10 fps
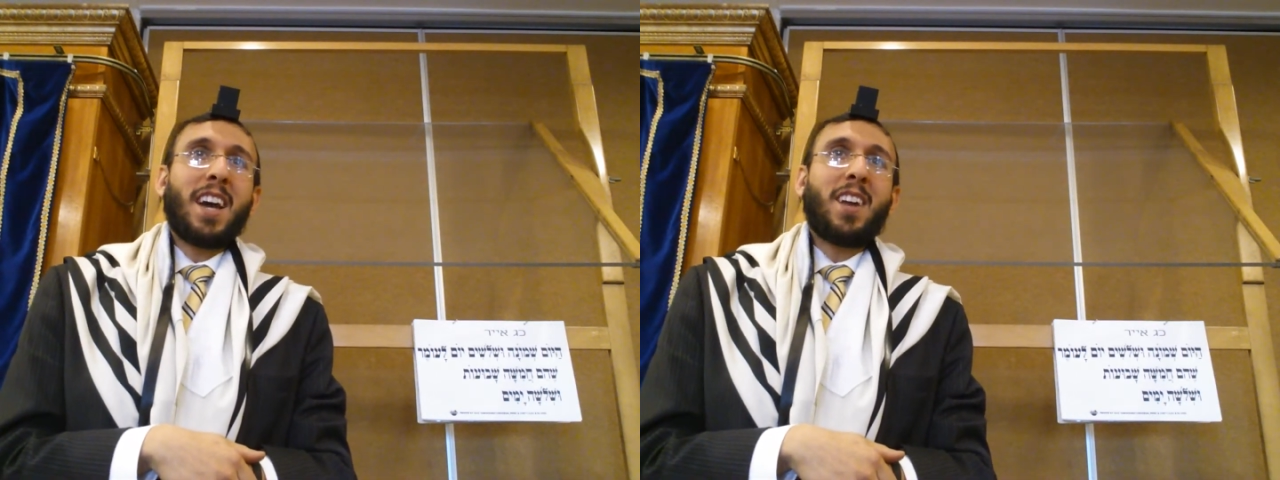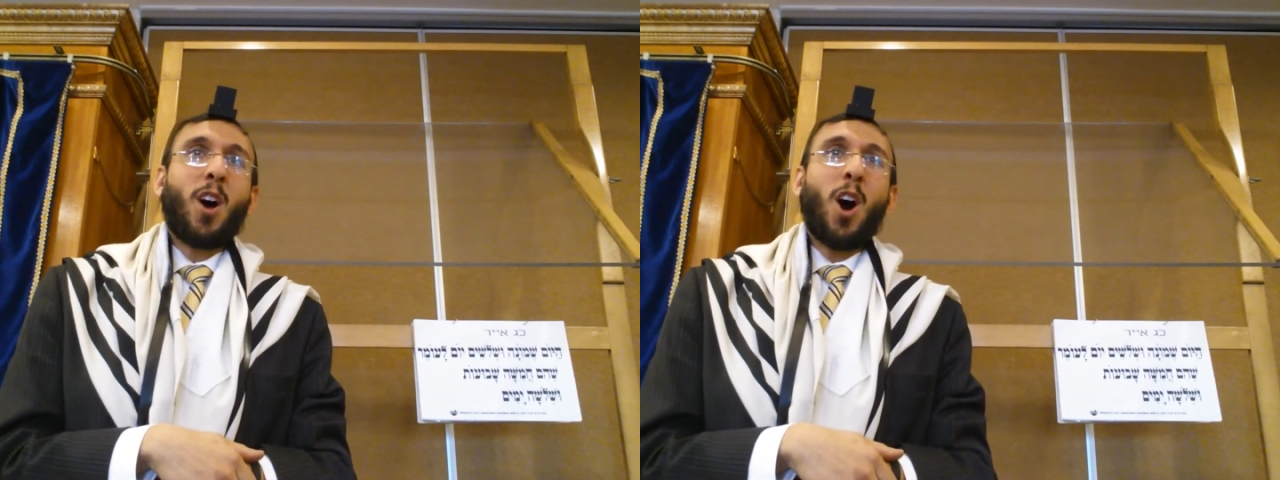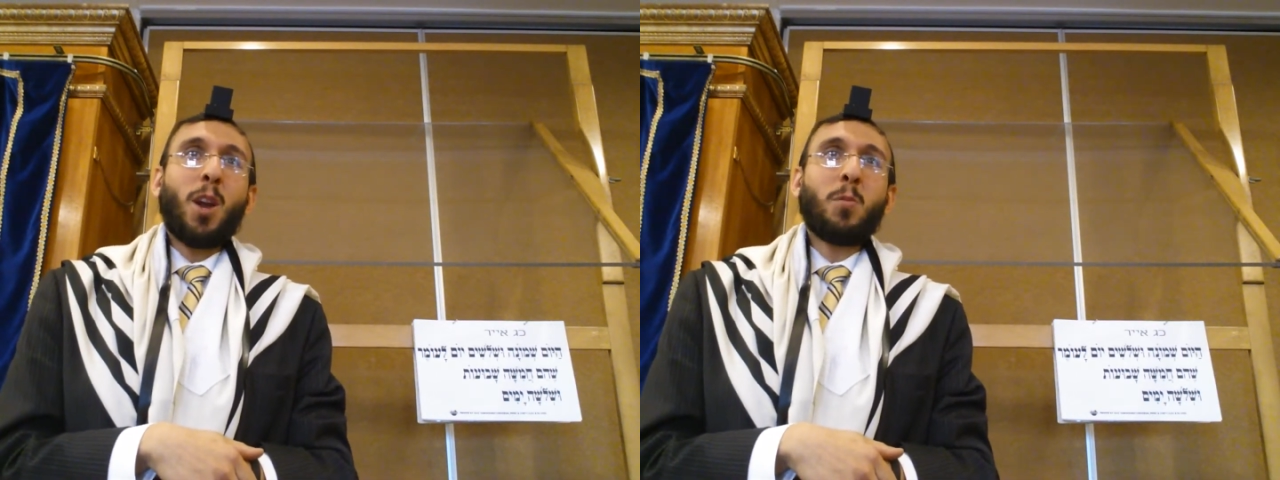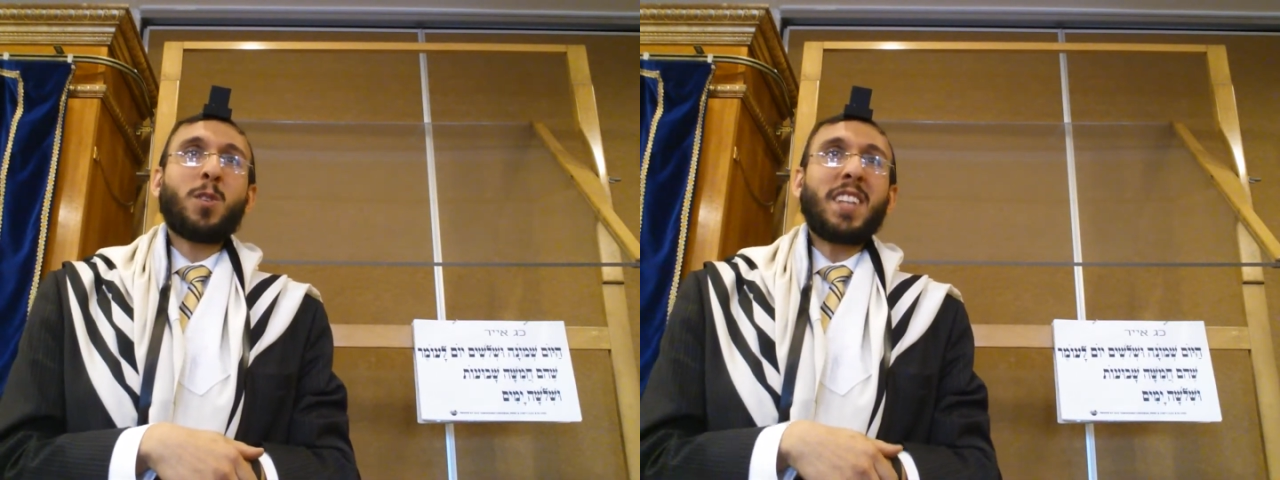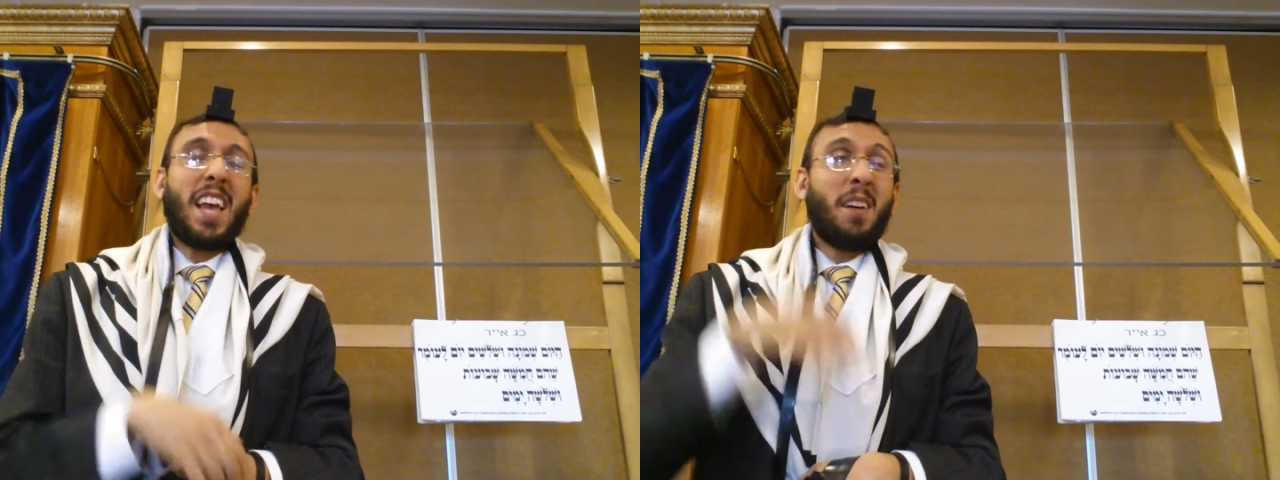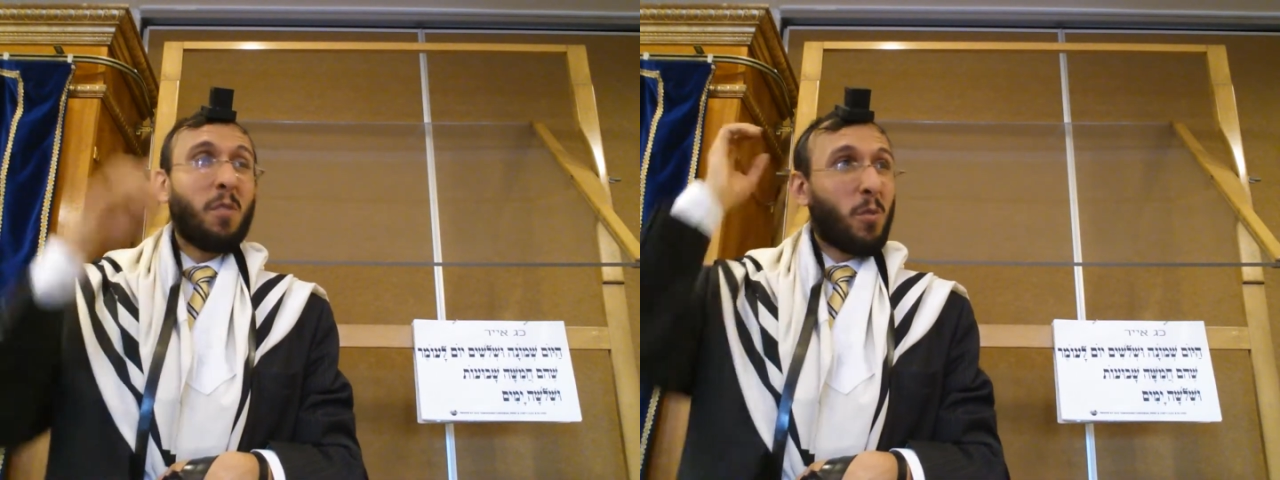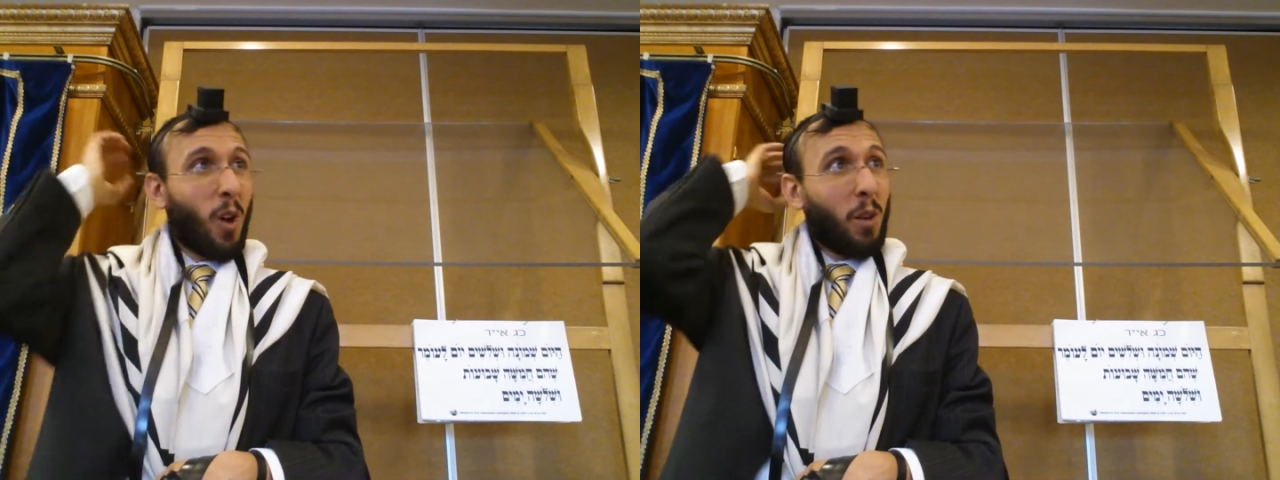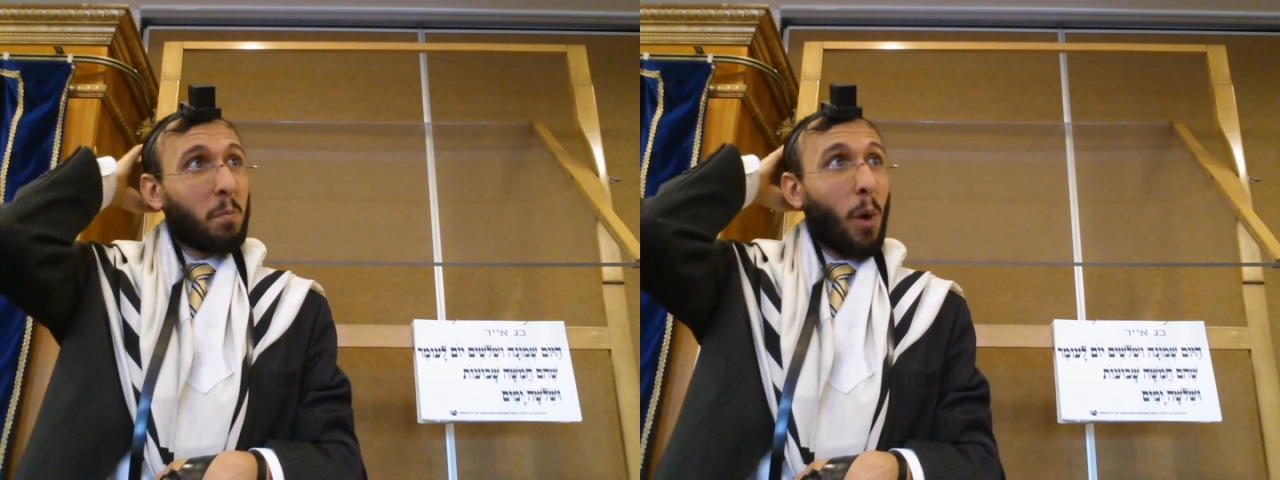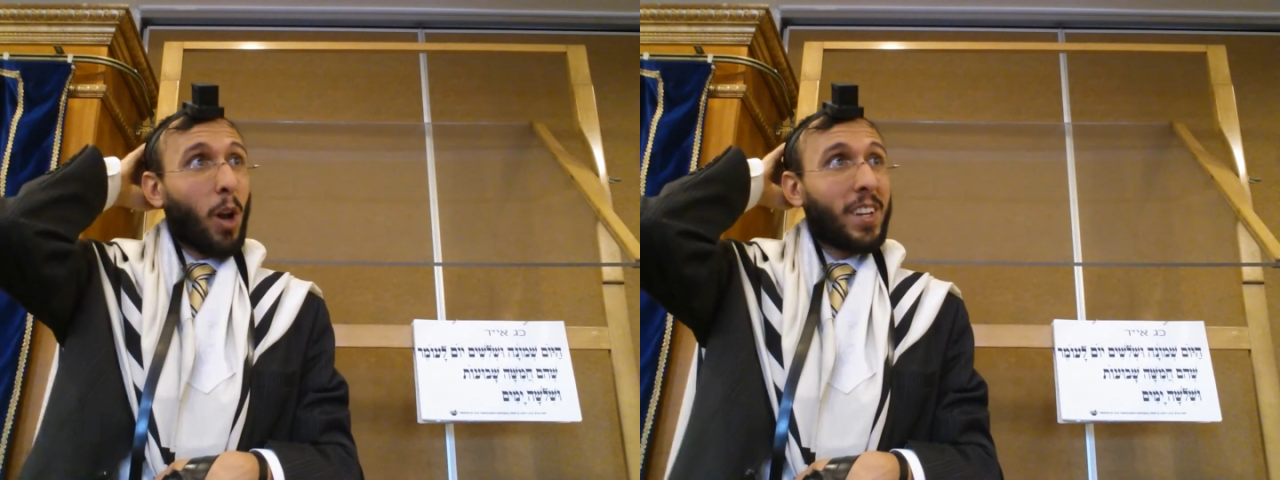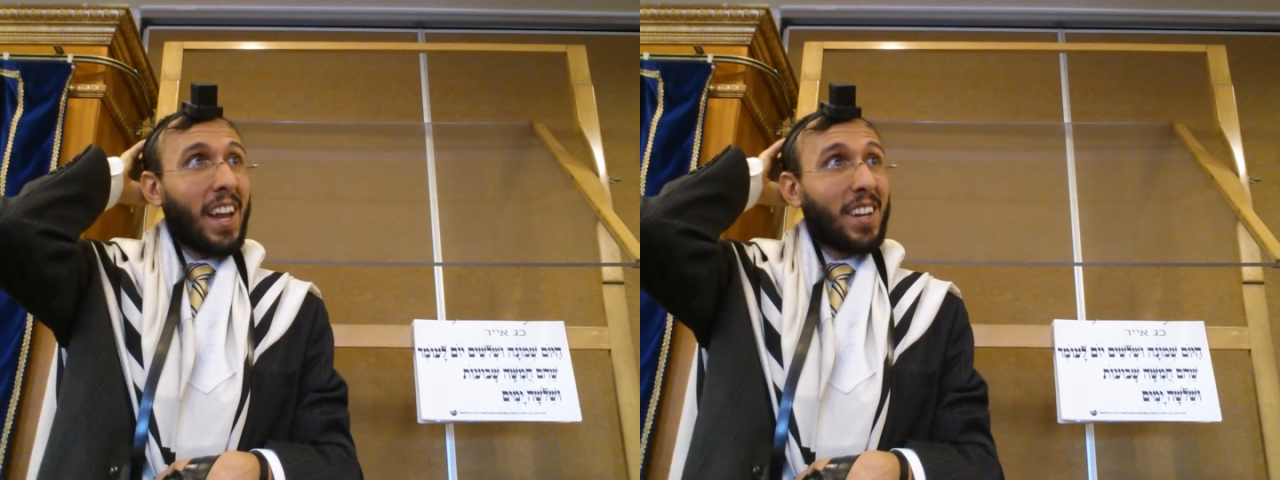And almost everyone
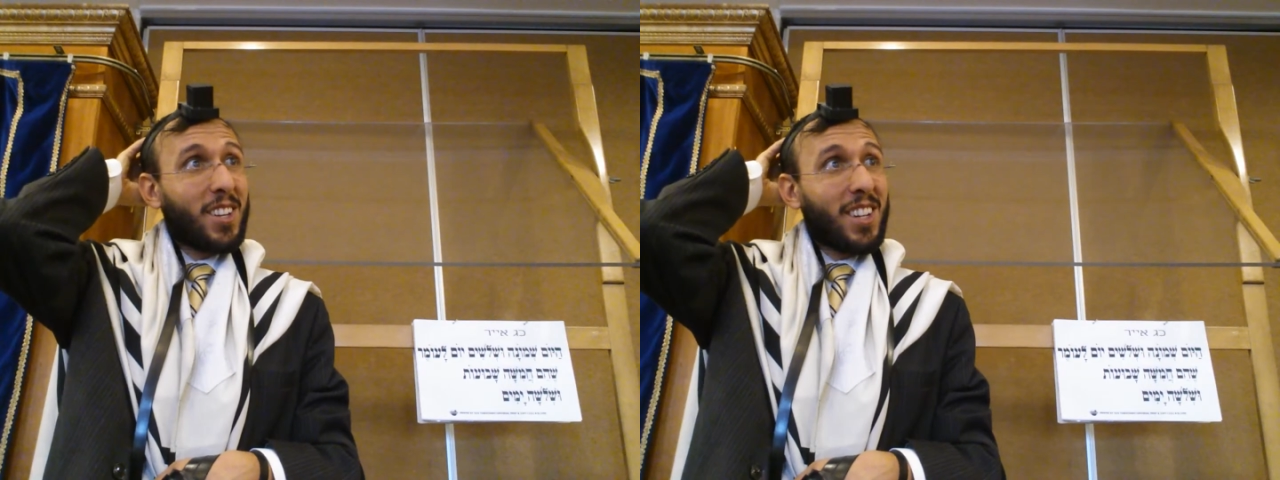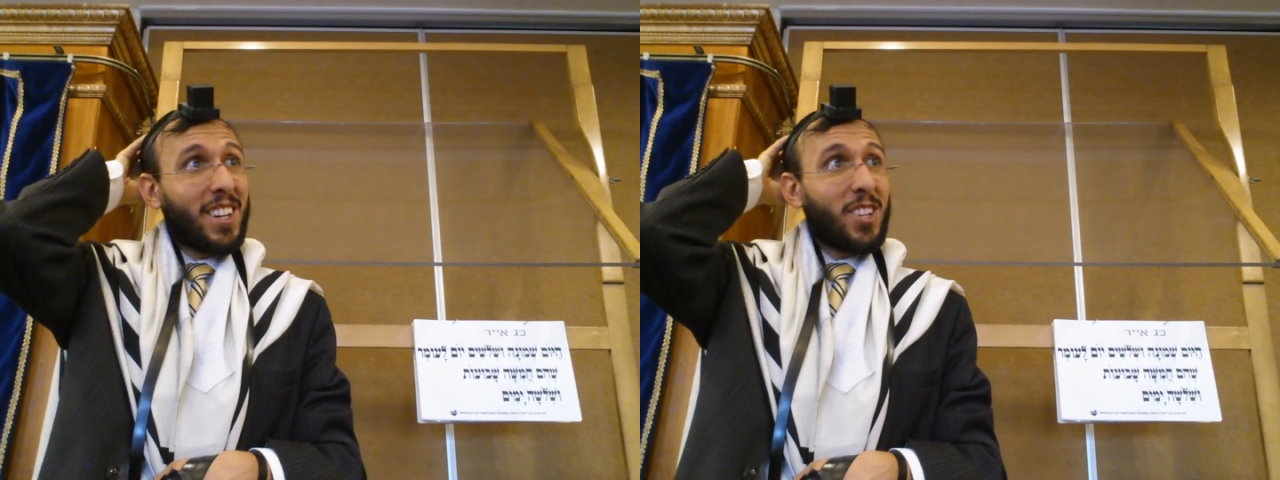bought that